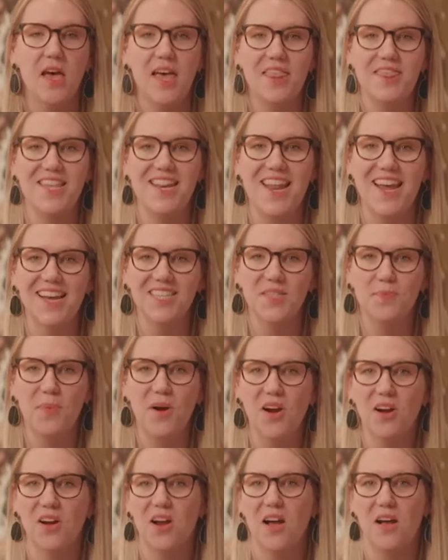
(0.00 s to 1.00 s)
The next
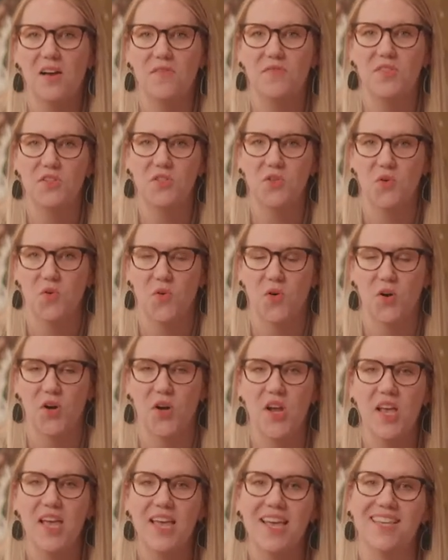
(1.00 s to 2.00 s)
part of the
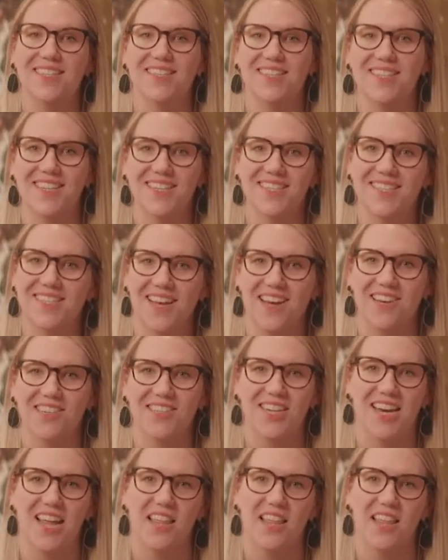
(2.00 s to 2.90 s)
tour is the discussion,